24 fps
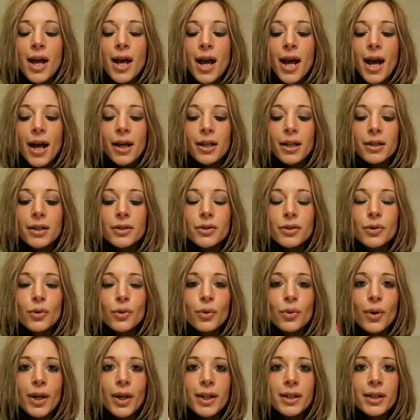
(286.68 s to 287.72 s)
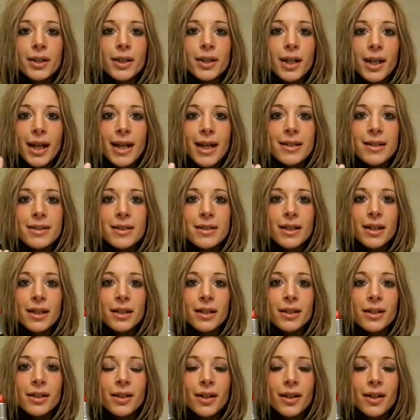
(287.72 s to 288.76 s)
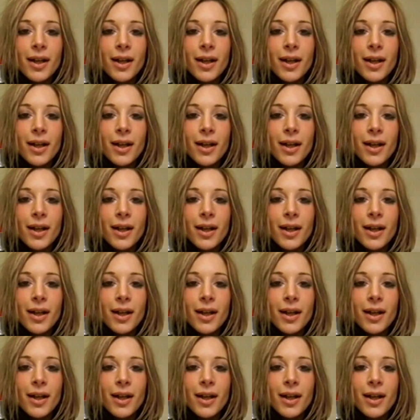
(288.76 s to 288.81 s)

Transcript: and quite classic,